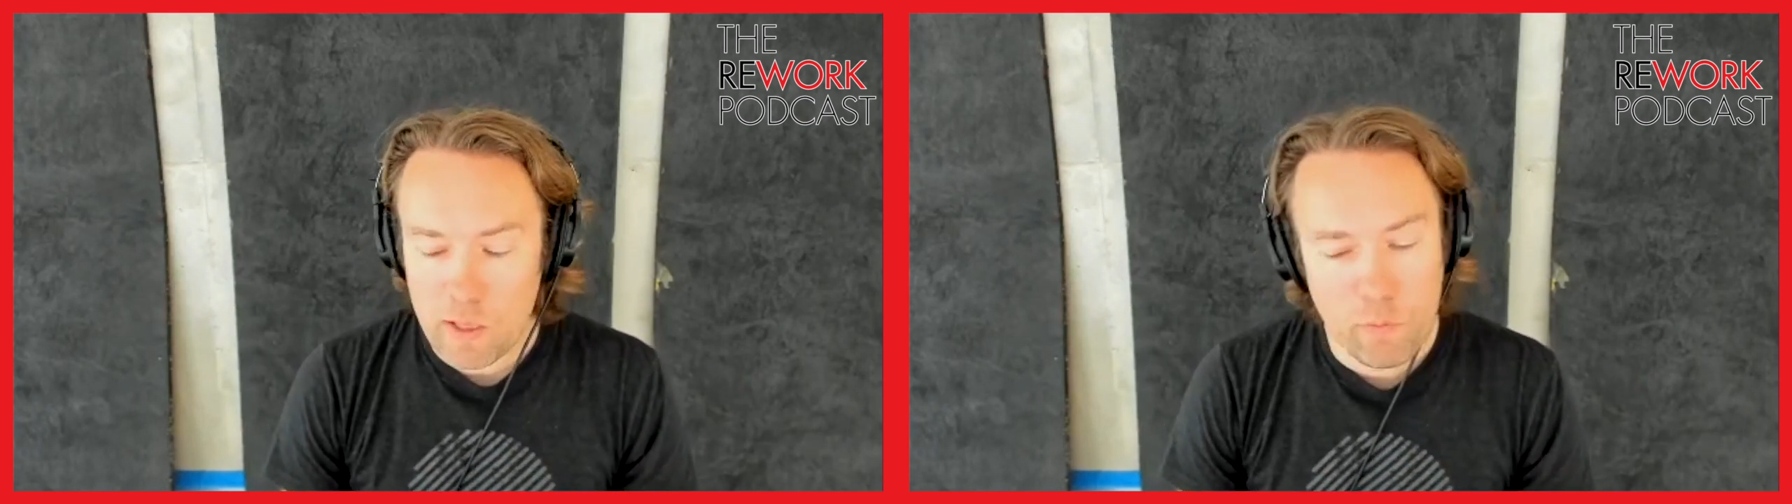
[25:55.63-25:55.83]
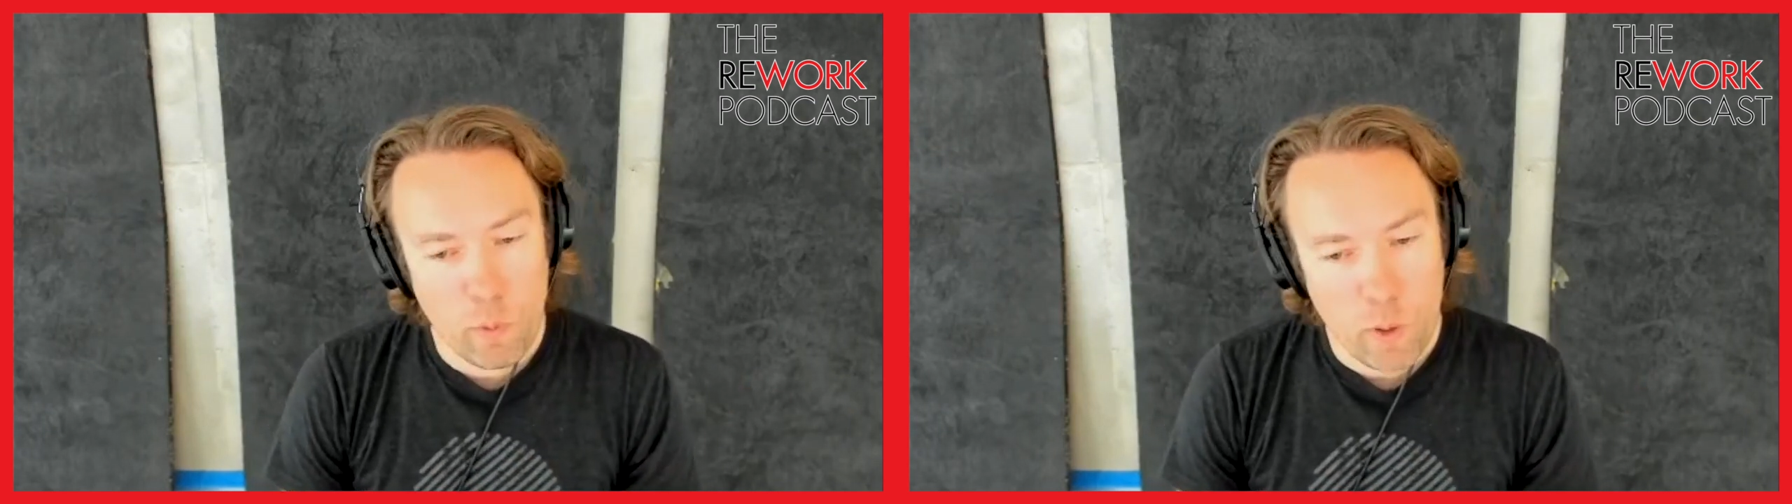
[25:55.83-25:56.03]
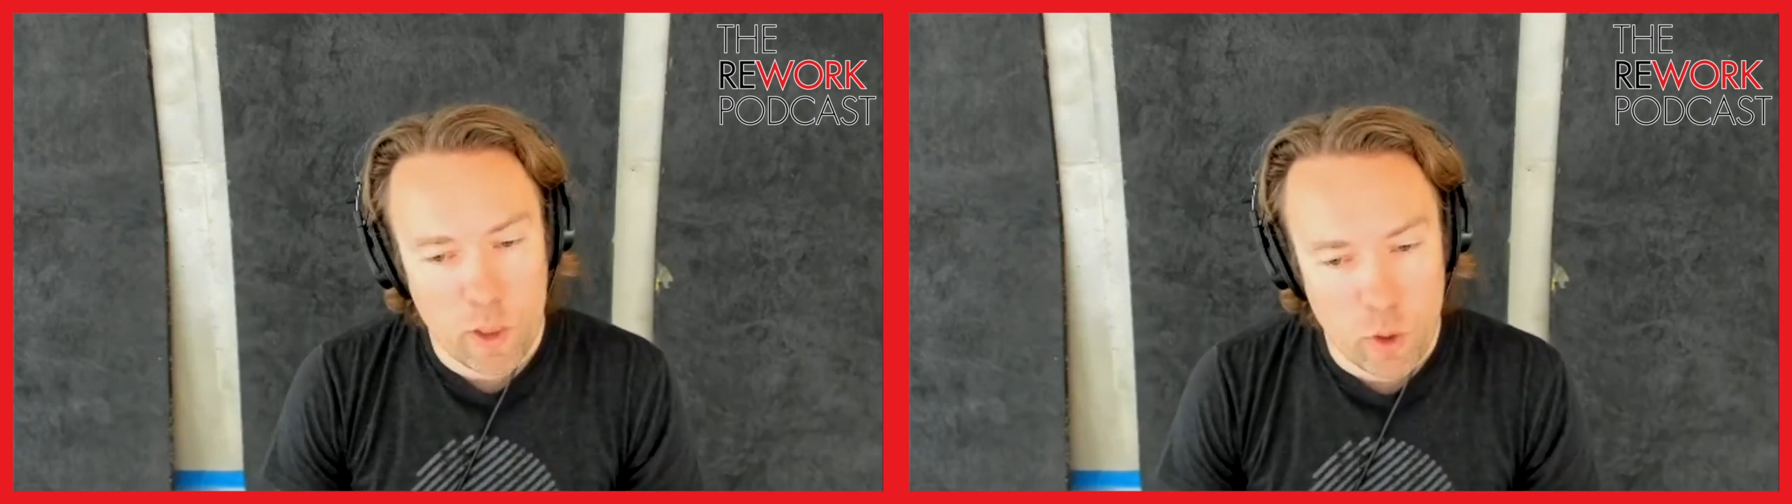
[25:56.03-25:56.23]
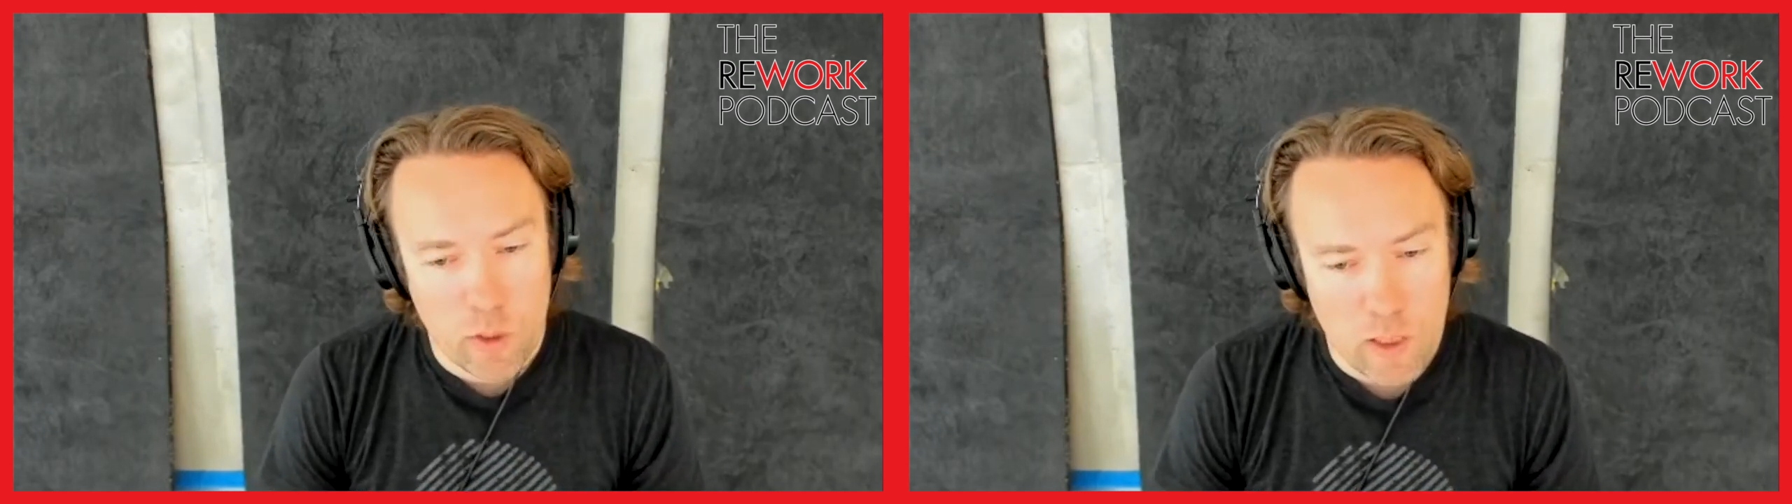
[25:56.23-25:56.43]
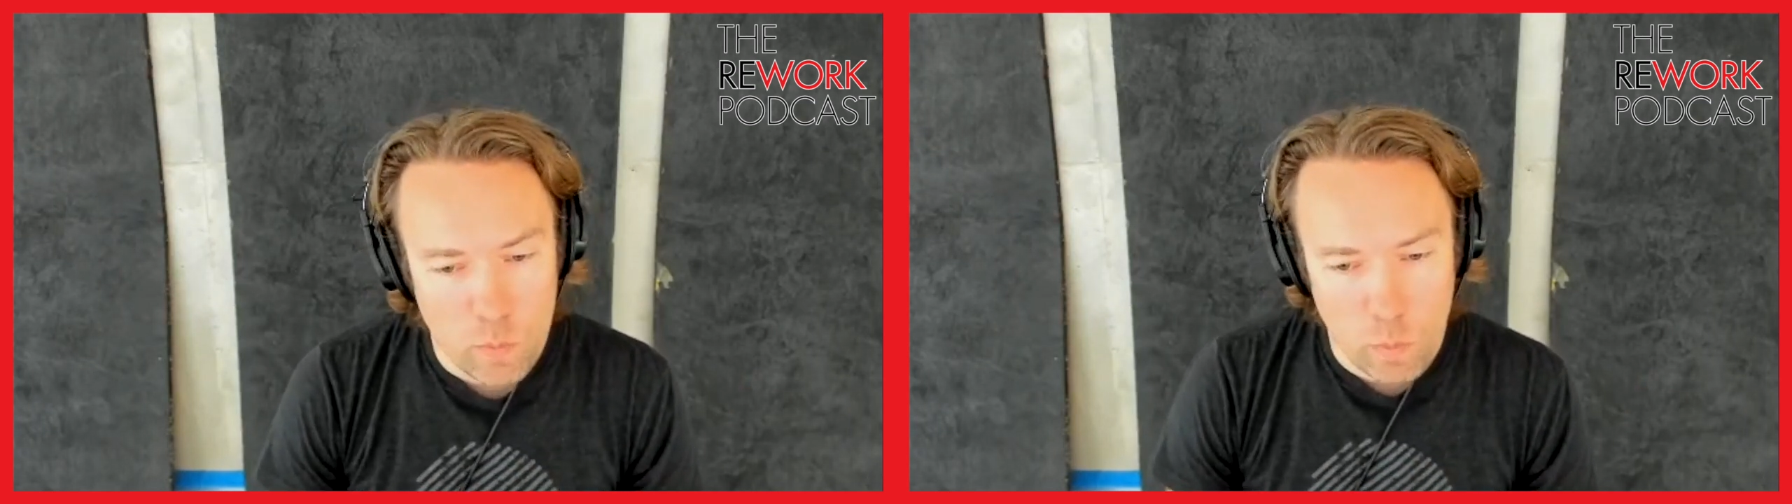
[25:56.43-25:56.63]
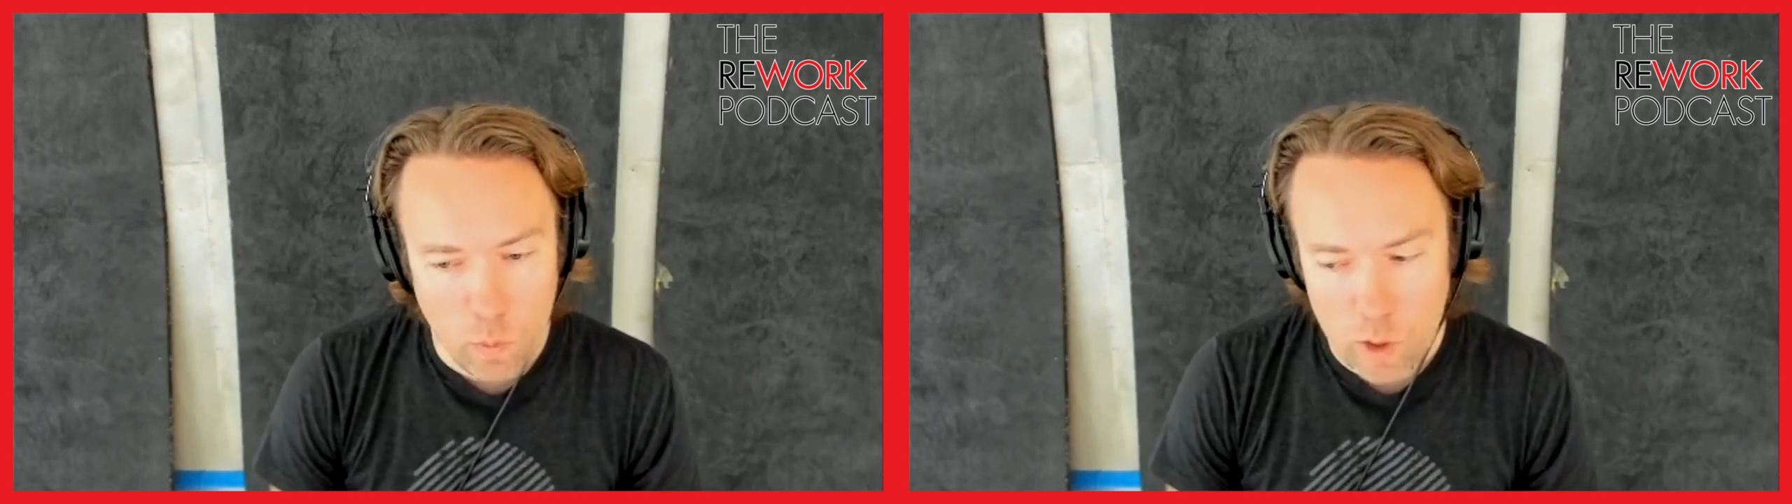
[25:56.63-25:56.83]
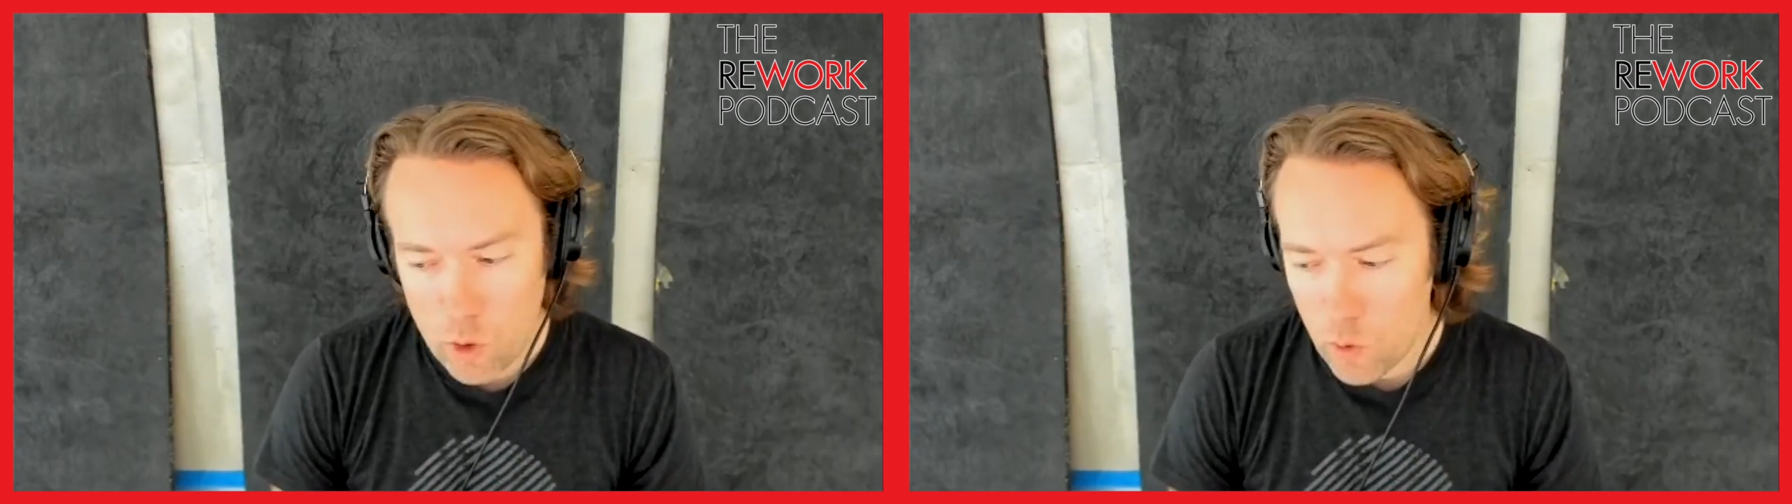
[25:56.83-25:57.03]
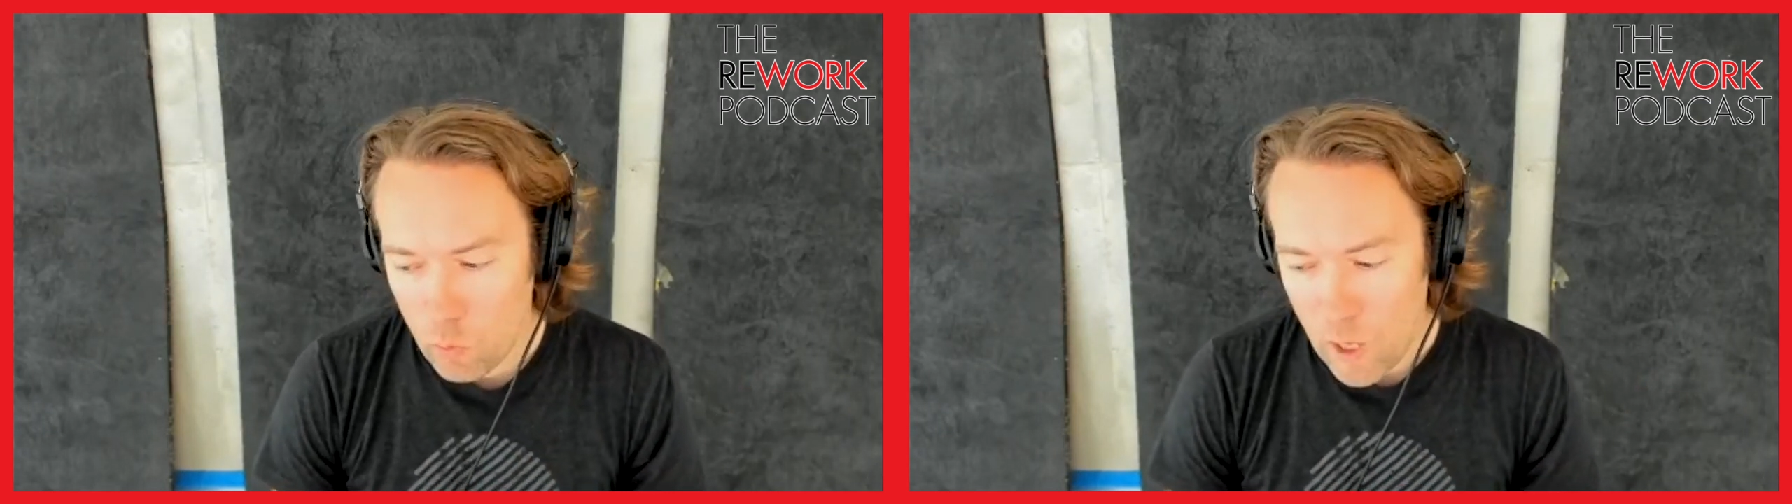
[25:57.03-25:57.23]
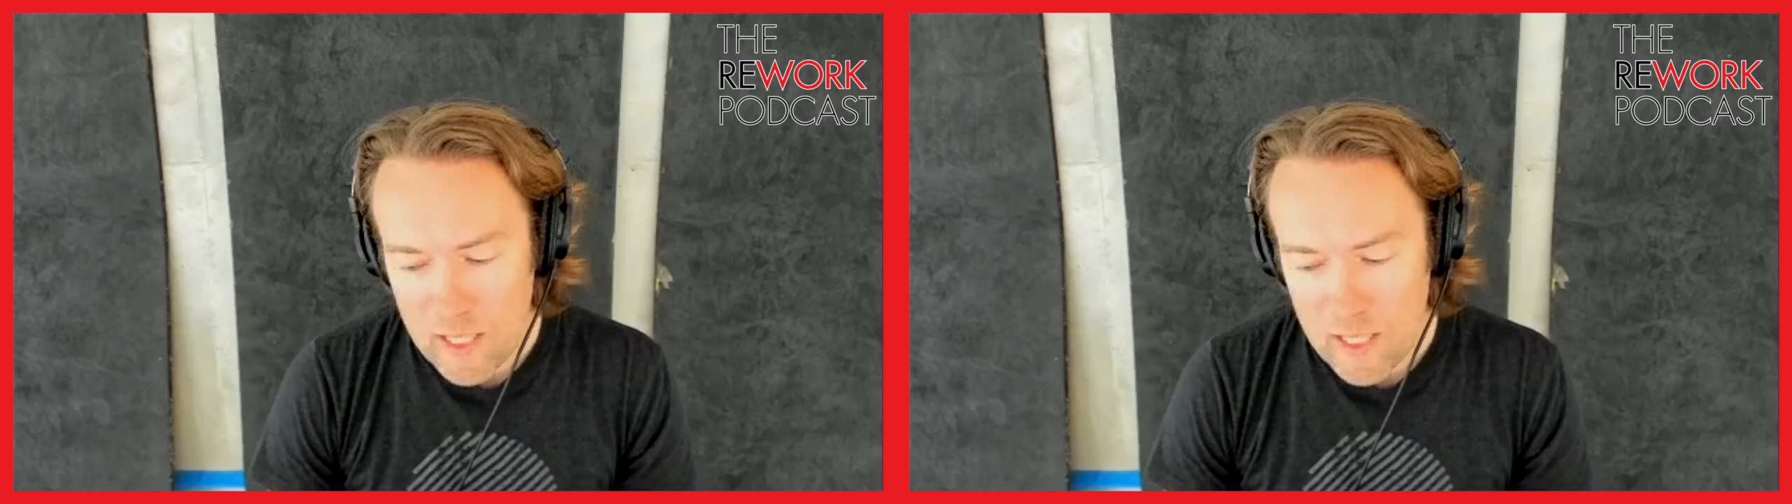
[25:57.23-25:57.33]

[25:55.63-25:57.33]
If we want to do this and we want to do it right,